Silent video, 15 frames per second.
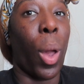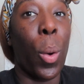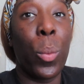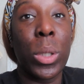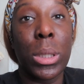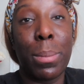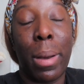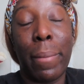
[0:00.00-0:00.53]

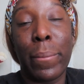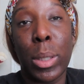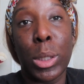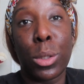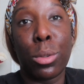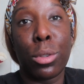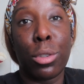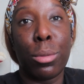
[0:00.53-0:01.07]
which my
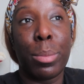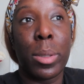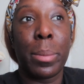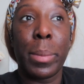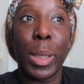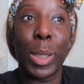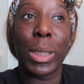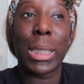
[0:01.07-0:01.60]
friend Tutu
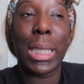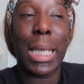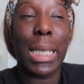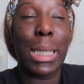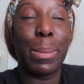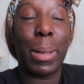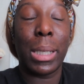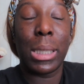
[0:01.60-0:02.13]
put me onto
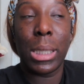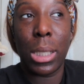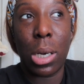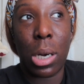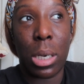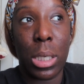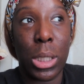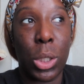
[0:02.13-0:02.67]
that spicy
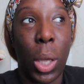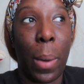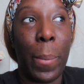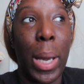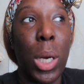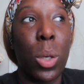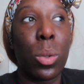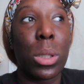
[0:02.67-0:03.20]
garlic. So I
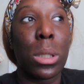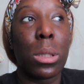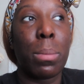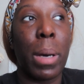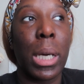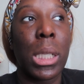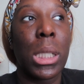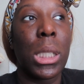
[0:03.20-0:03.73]
might do a
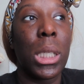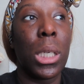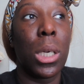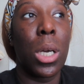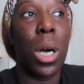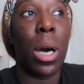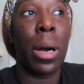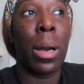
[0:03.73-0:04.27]
spicy
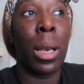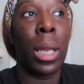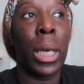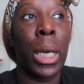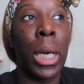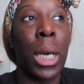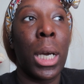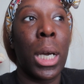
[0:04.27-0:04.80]

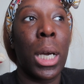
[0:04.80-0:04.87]
garlic,